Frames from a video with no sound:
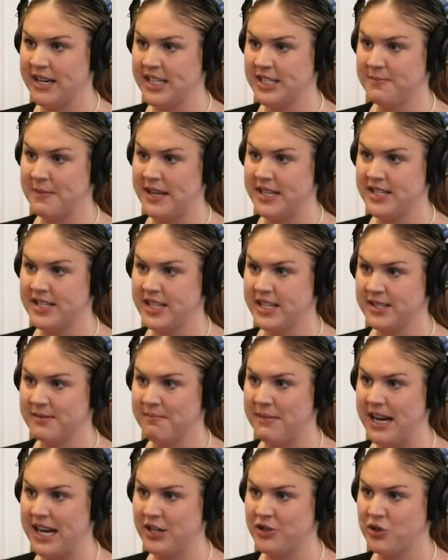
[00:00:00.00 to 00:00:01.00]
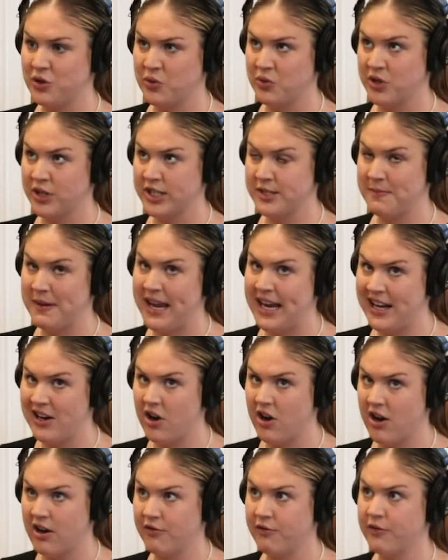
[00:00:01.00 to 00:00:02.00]
expenses made towards paying
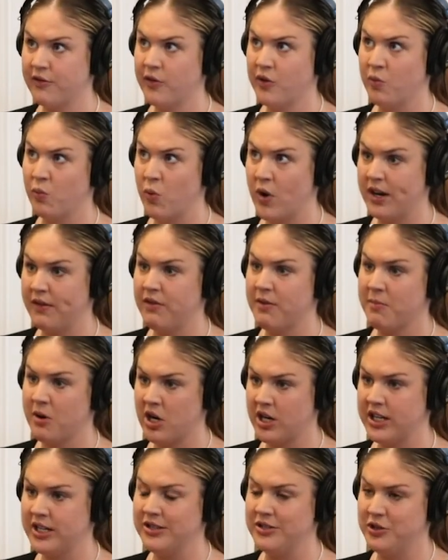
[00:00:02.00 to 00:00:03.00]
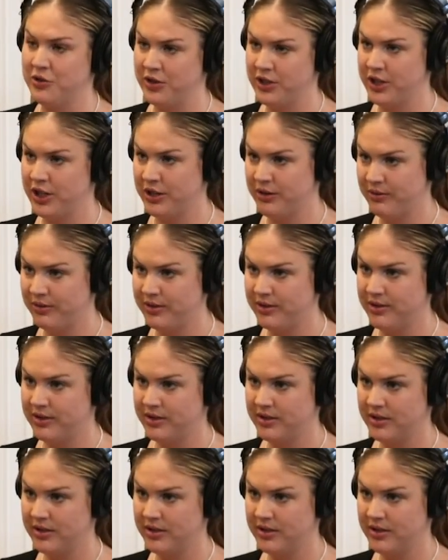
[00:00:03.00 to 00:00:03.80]
off one of the party's student loans.